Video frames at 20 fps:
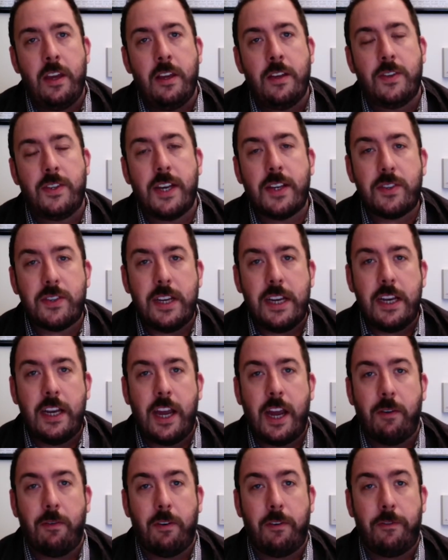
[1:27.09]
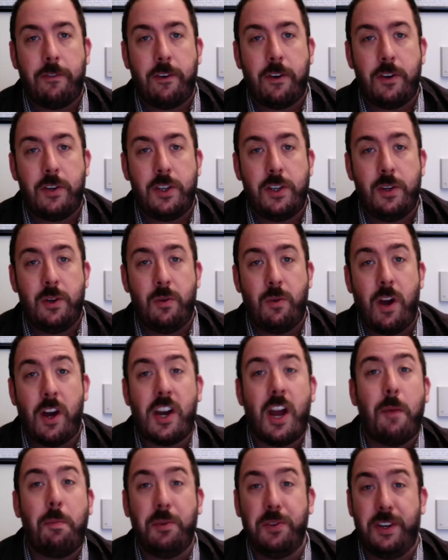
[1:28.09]
Sexting can refer to a
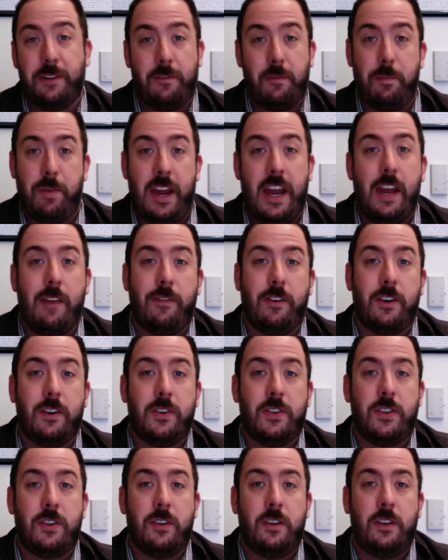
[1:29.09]
couple different behaviors.